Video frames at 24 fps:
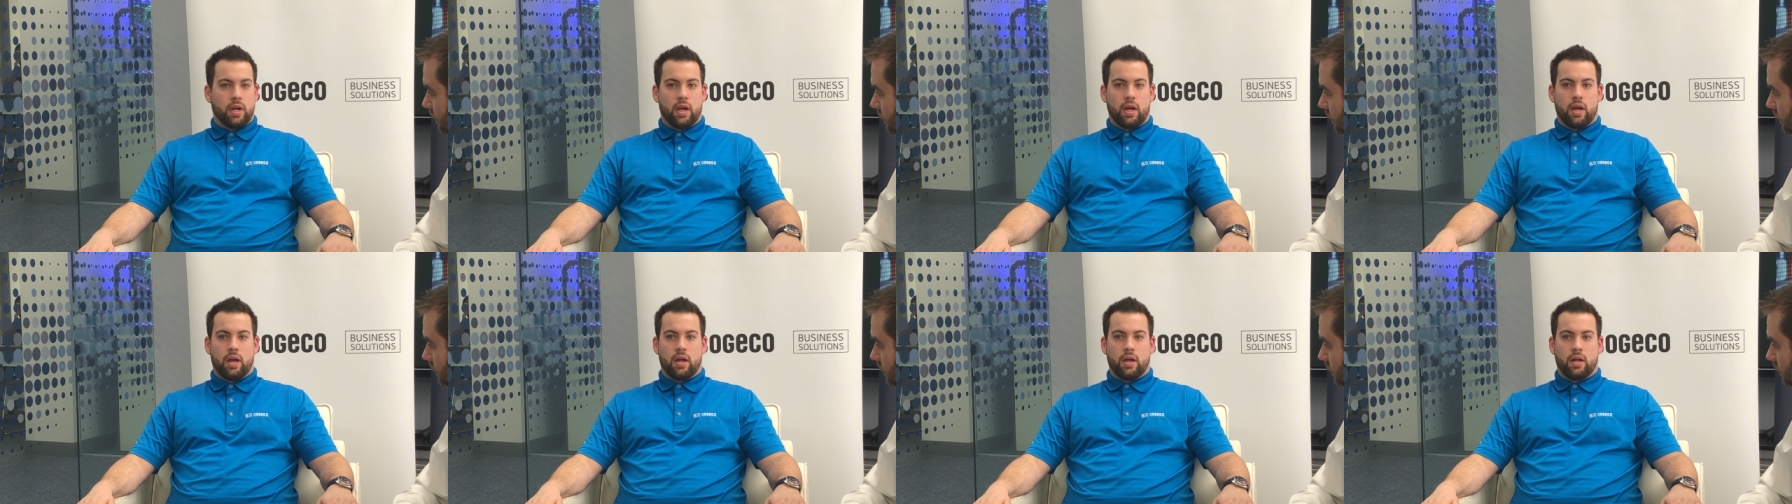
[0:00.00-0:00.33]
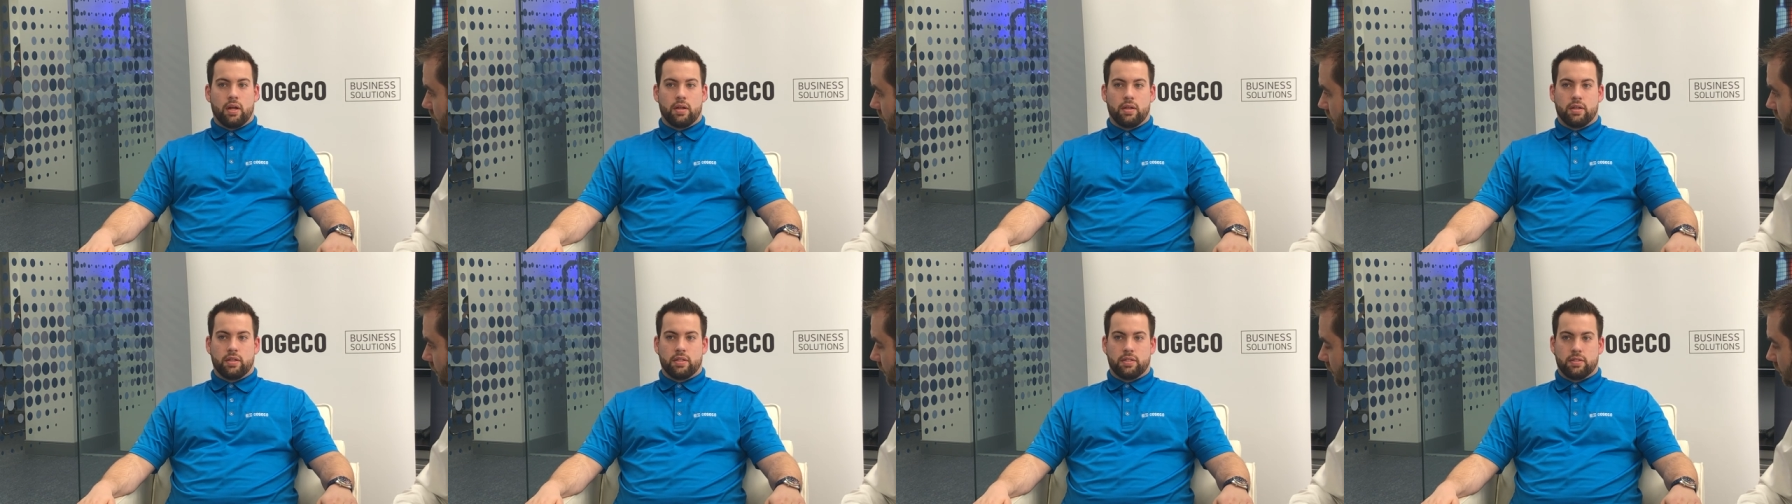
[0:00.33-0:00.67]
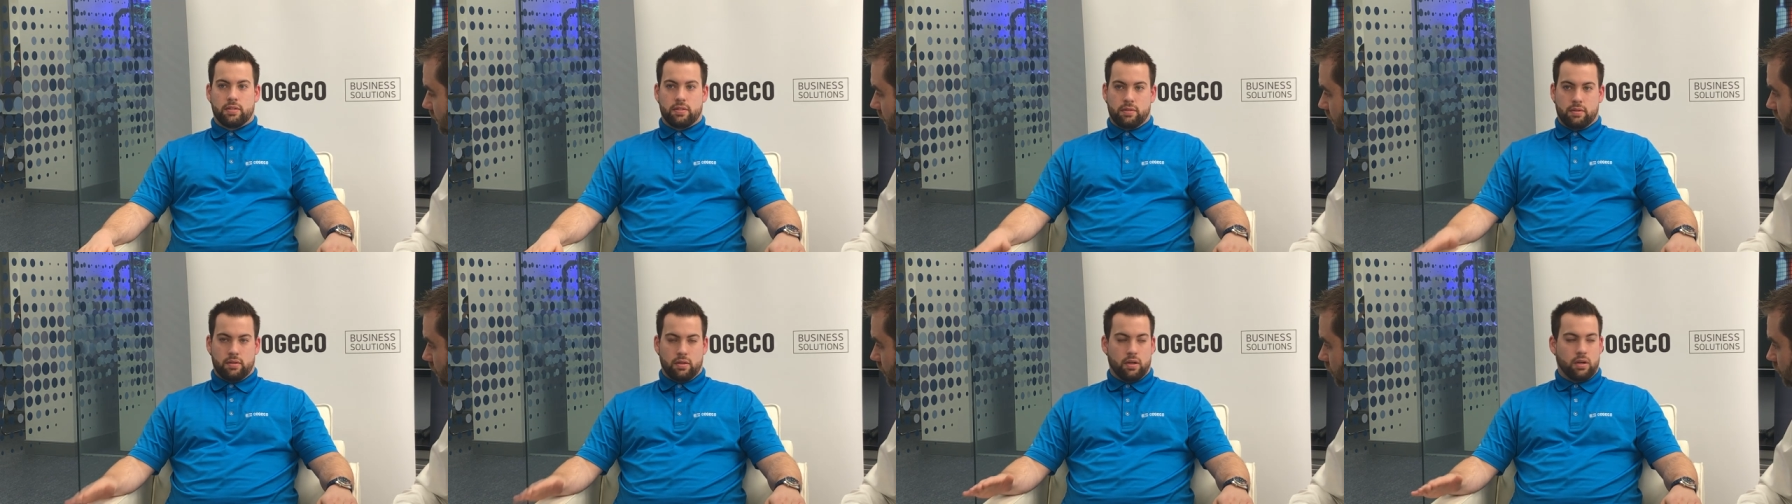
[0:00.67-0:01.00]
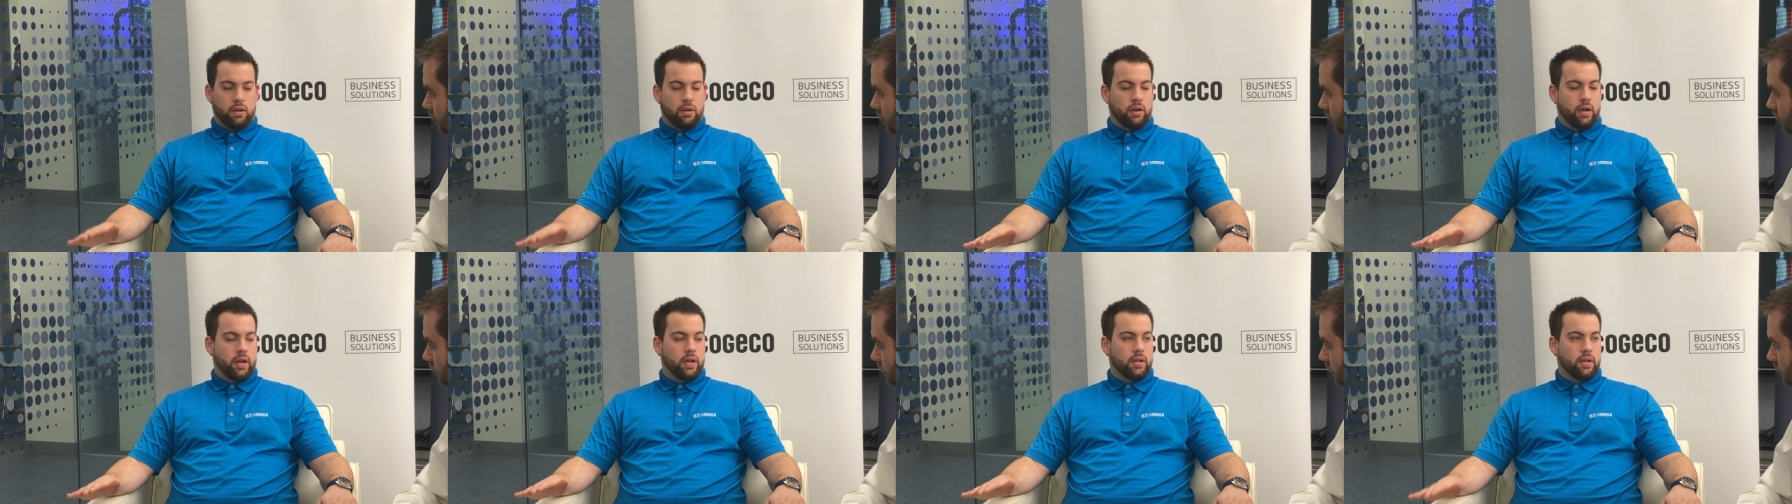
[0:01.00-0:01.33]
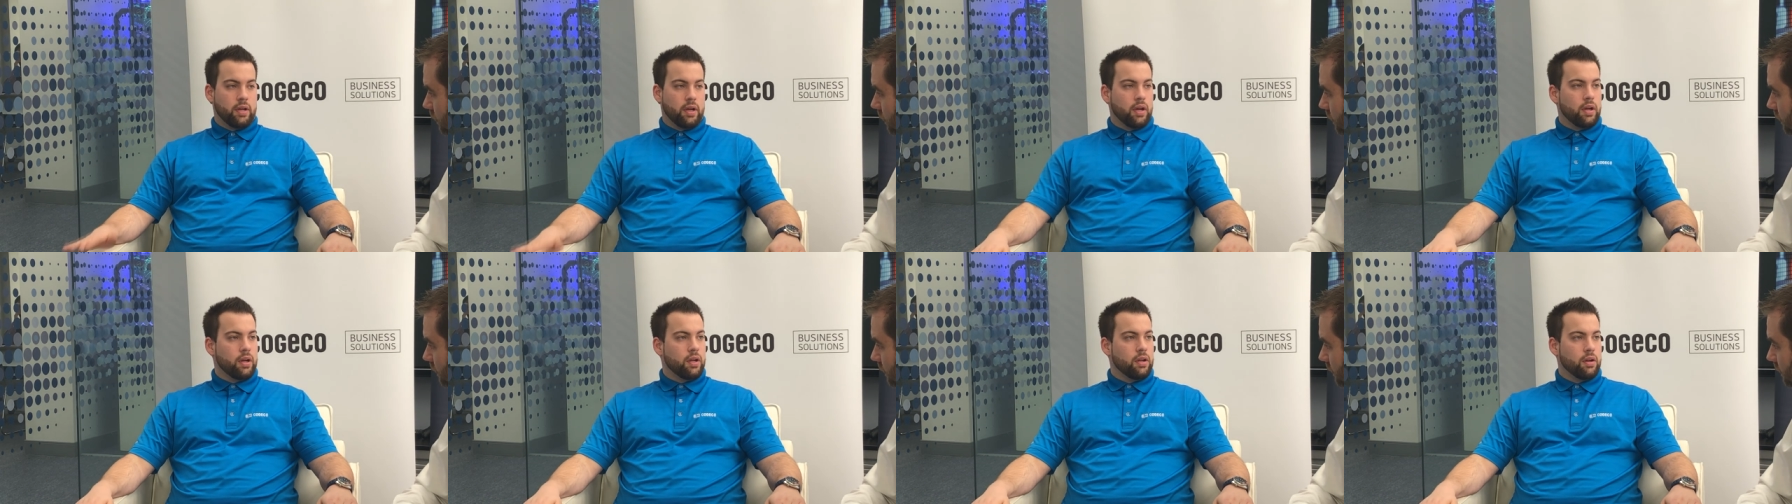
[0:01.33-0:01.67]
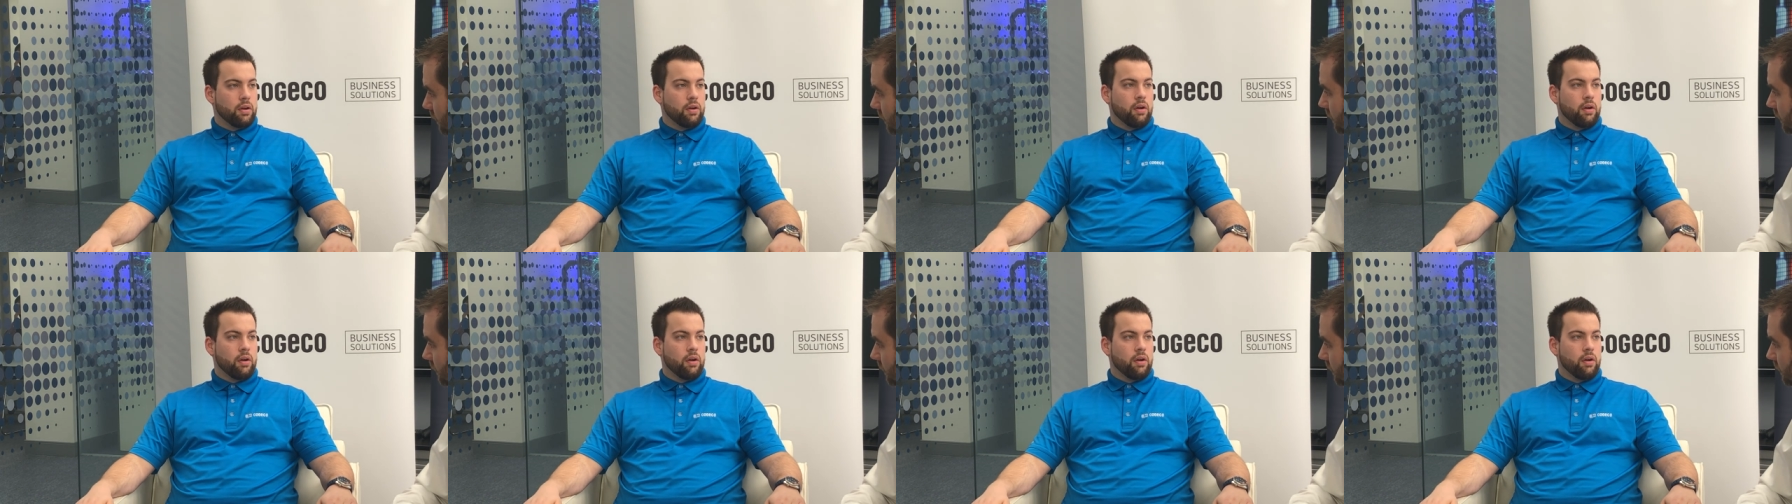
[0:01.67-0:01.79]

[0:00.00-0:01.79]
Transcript: And it's a great gig.